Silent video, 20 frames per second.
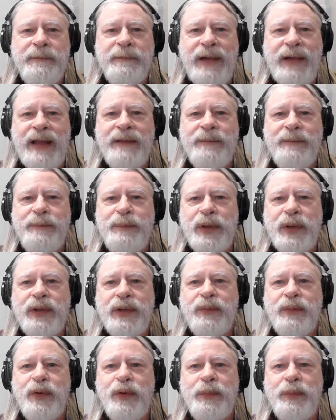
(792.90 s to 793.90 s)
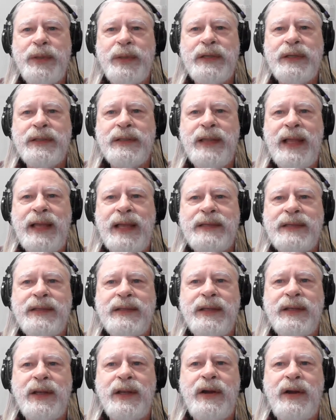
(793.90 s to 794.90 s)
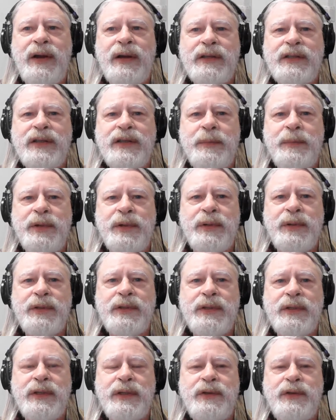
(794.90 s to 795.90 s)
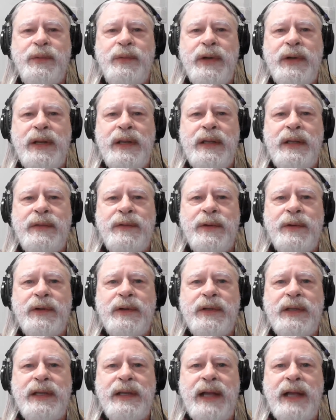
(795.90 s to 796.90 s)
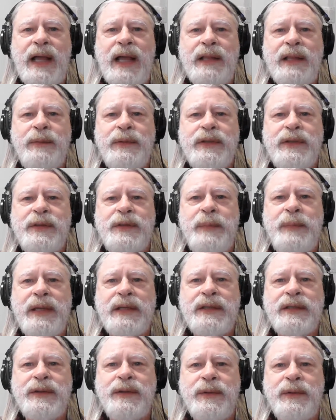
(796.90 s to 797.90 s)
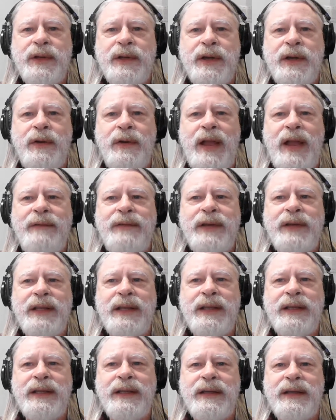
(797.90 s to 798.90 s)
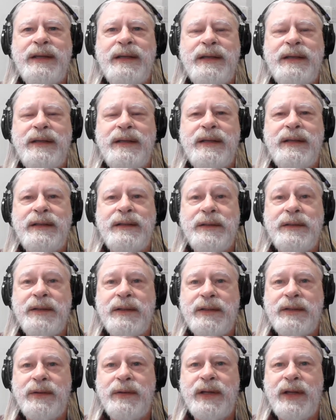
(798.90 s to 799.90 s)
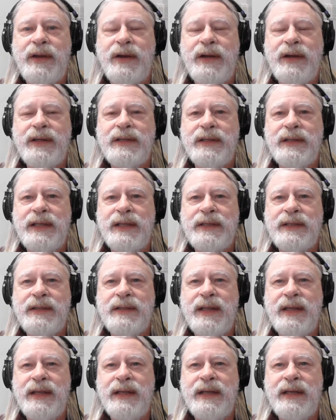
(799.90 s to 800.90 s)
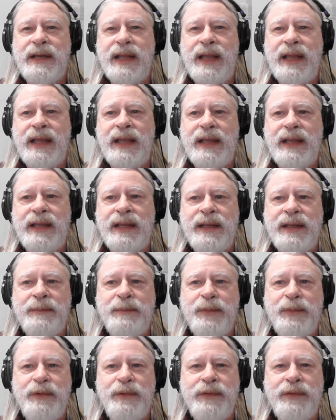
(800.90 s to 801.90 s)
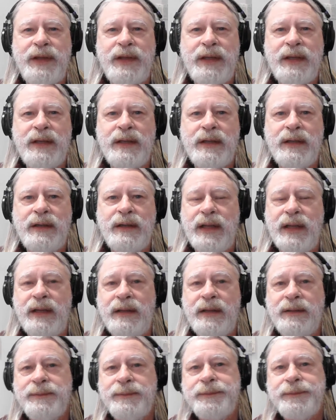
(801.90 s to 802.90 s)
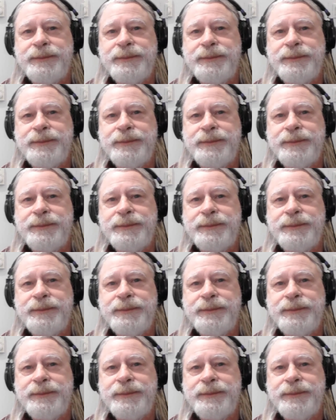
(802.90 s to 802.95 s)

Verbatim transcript: five billion rupees less than the cost to produce the twenty thirteen Hollywood space thriller Gravity. So it costs less than a movie. Okay.